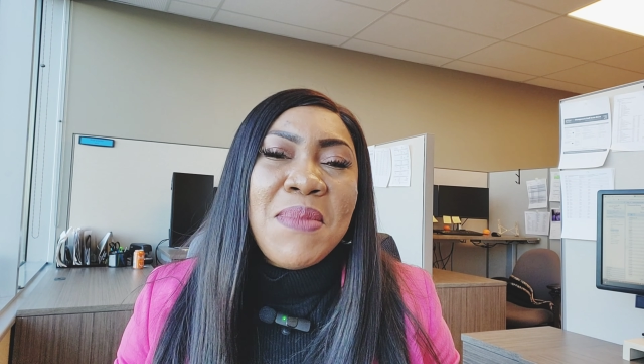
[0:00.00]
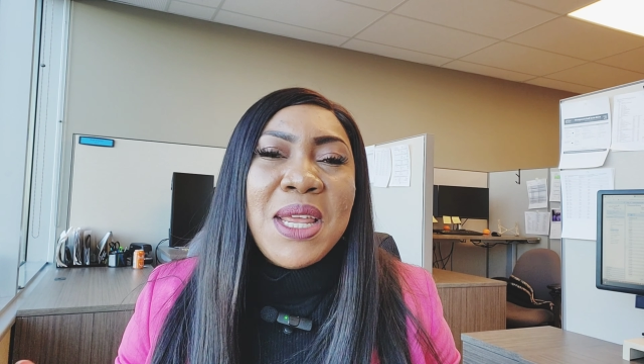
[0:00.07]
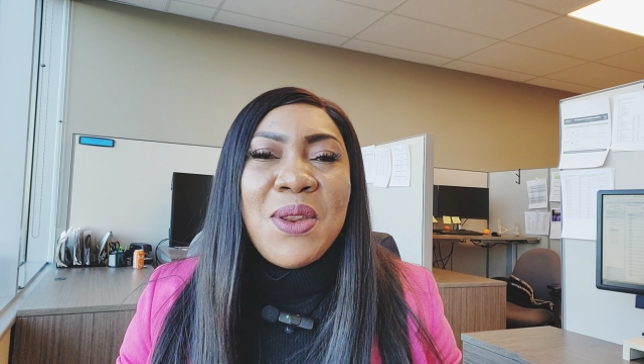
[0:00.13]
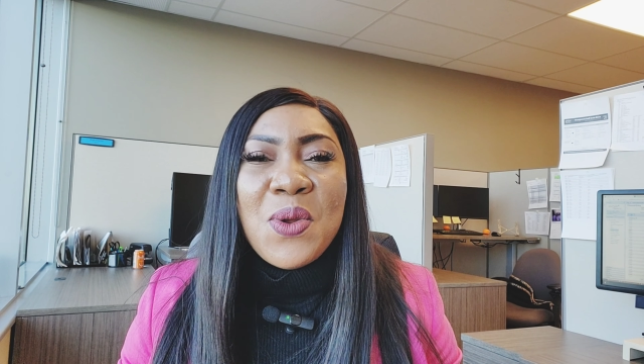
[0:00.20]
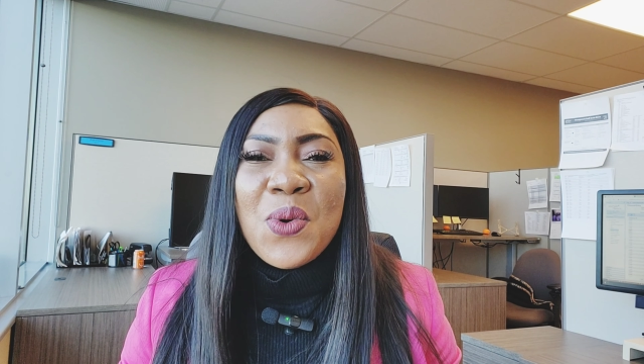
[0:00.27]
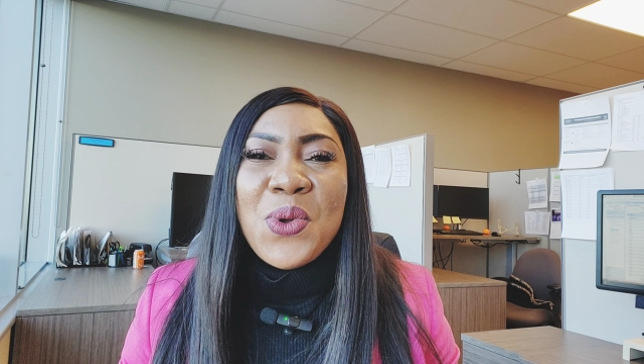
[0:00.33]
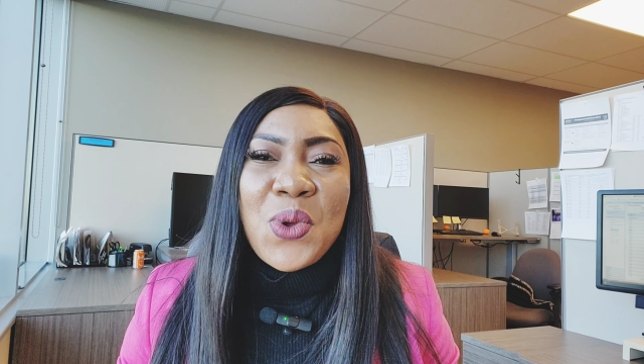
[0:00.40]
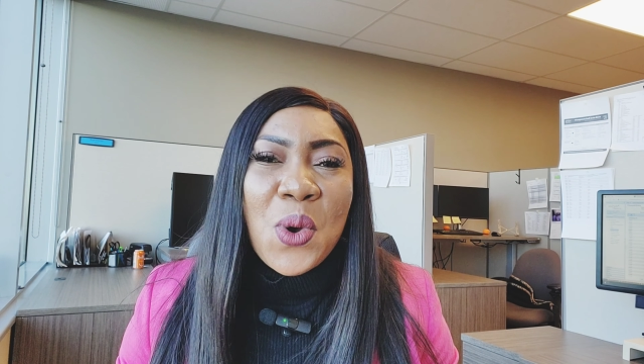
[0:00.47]
me
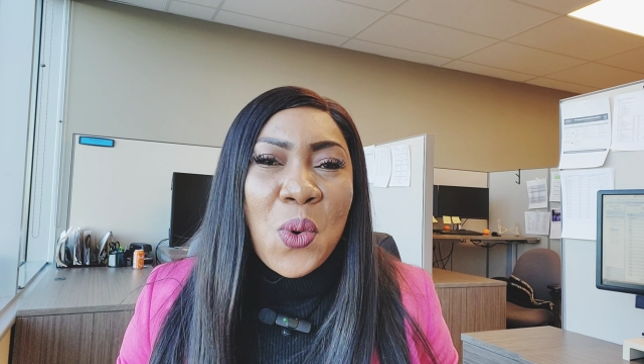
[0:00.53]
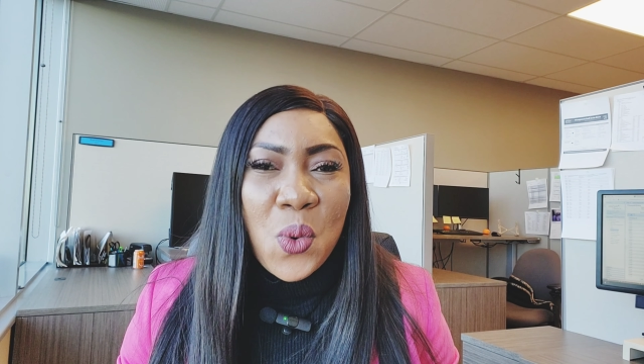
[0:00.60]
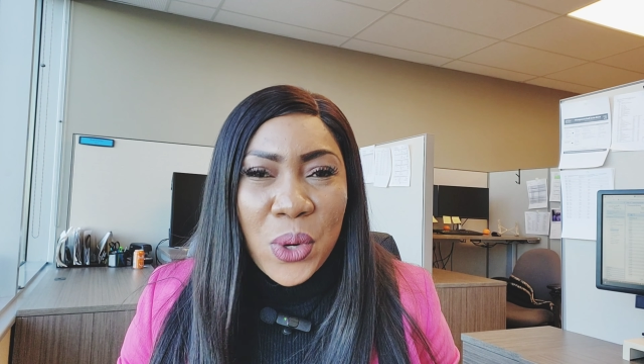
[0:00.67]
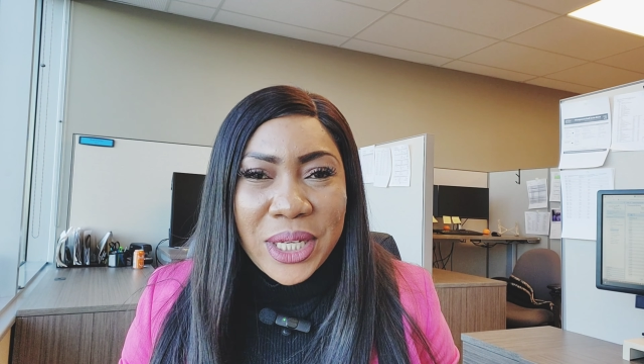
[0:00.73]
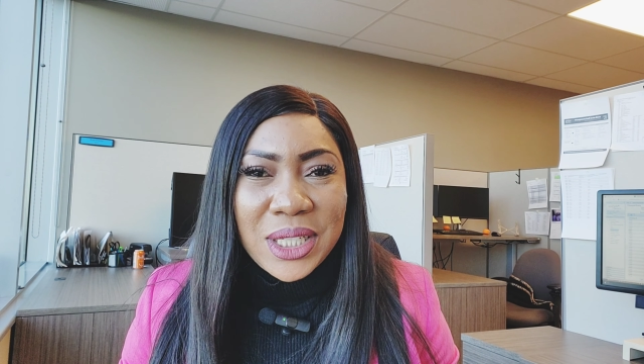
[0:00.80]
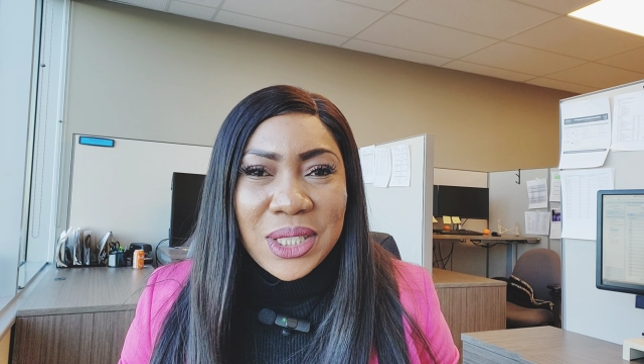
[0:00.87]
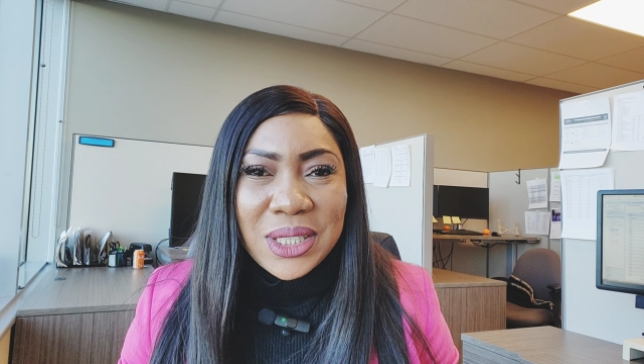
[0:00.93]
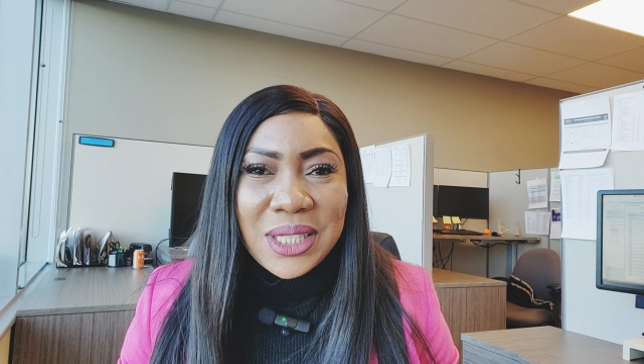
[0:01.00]
know your
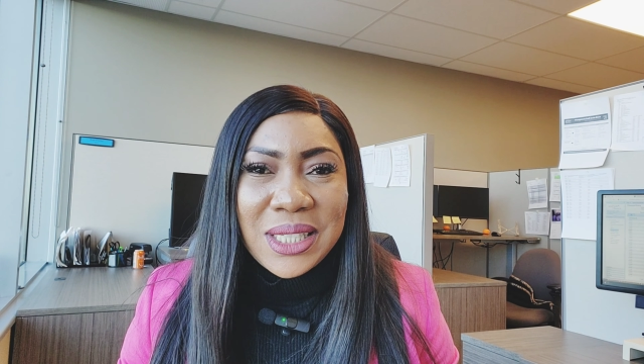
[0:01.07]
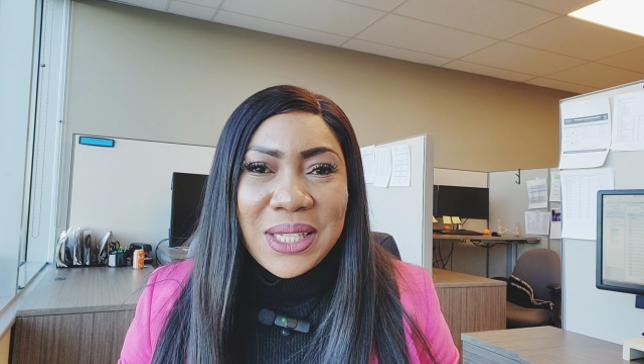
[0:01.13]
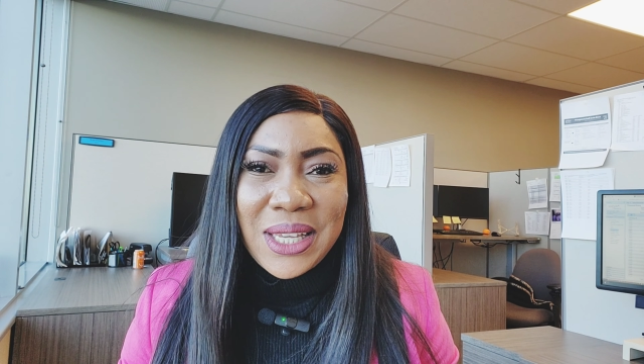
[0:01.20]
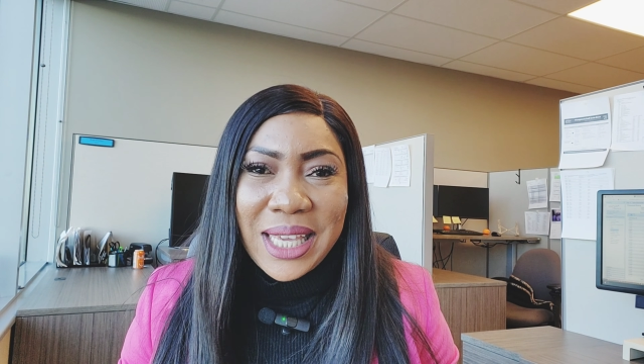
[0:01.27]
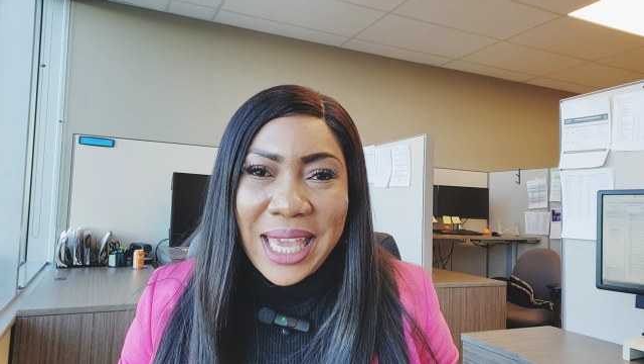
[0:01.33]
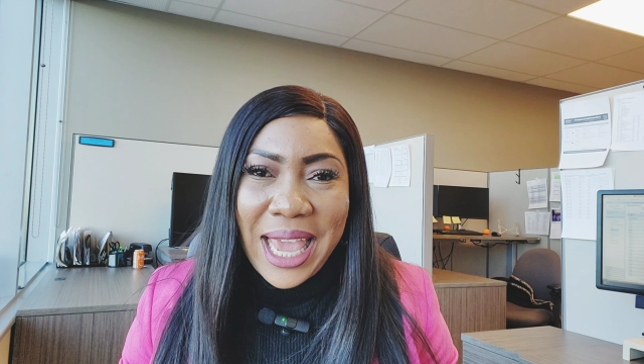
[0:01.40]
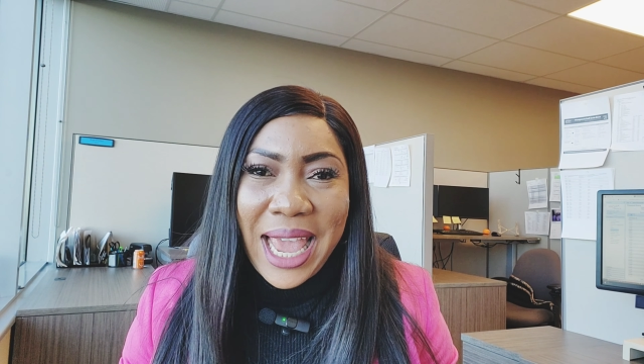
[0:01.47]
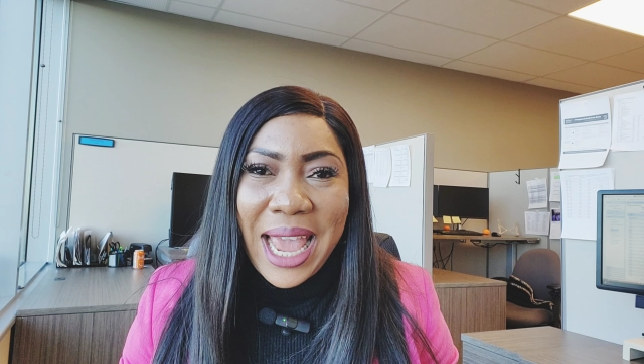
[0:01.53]
questions,
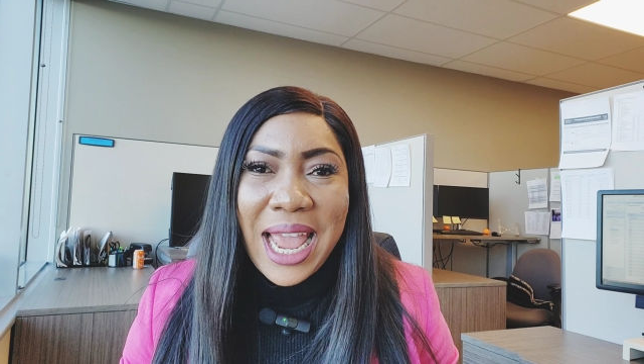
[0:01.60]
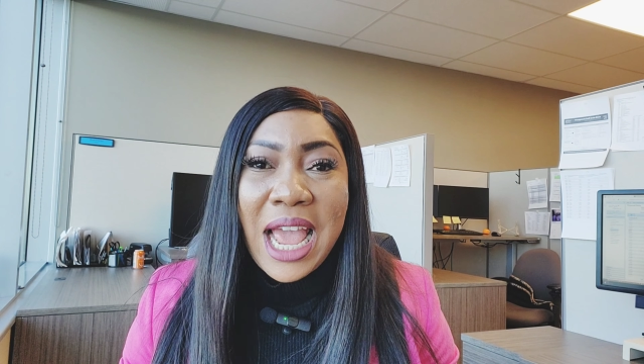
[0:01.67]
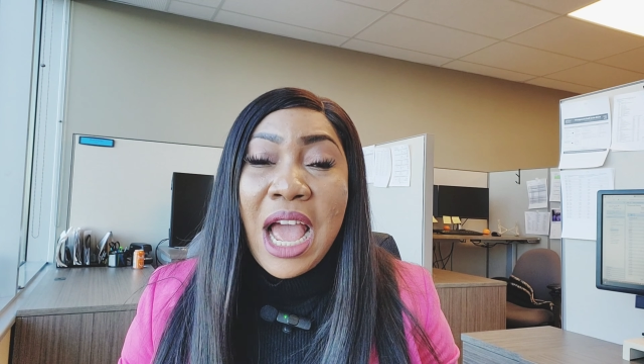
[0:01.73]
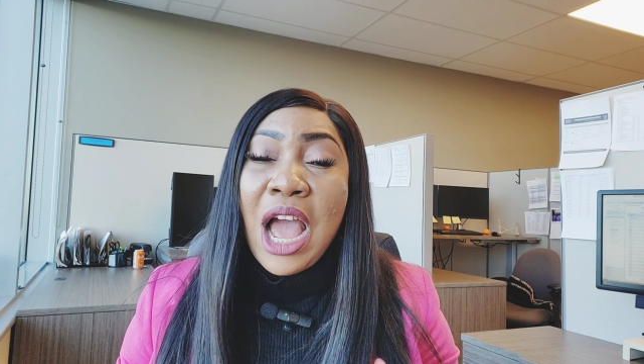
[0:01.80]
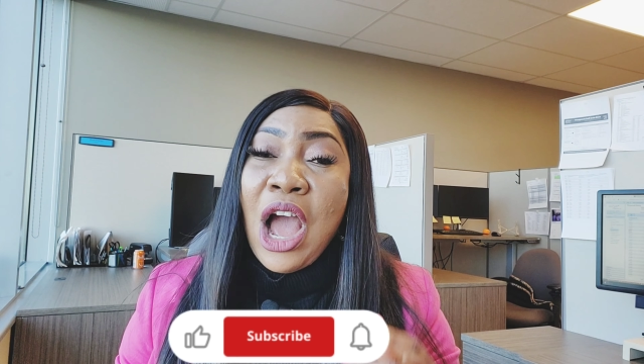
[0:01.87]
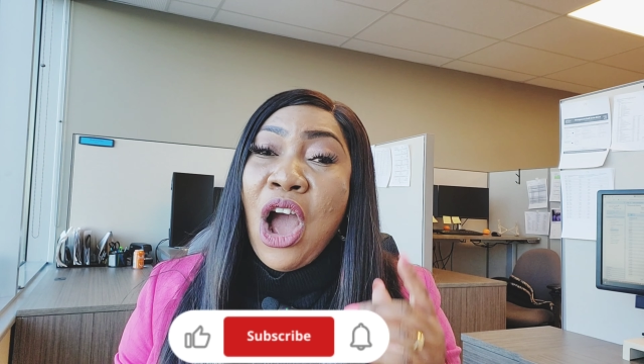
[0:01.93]
okay?